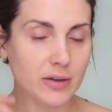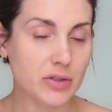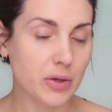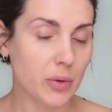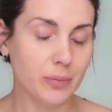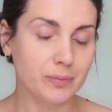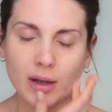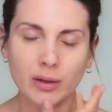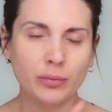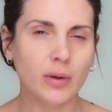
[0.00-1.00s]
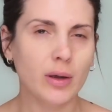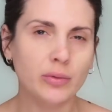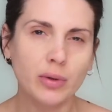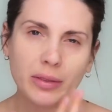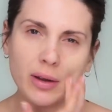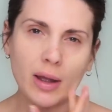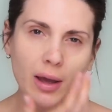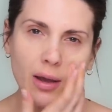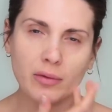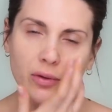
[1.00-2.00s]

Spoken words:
so I'd rather have